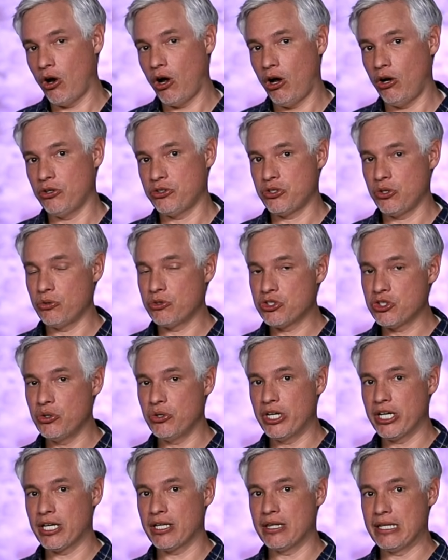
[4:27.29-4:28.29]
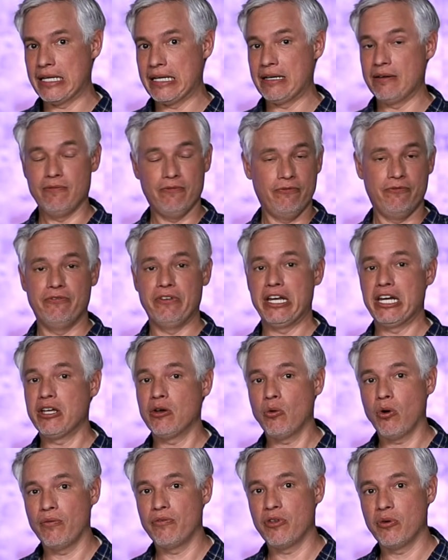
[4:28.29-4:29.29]
also shooting the
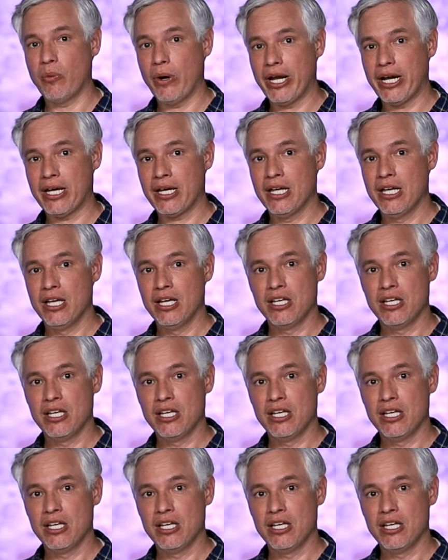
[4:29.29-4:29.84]
video of the wedding,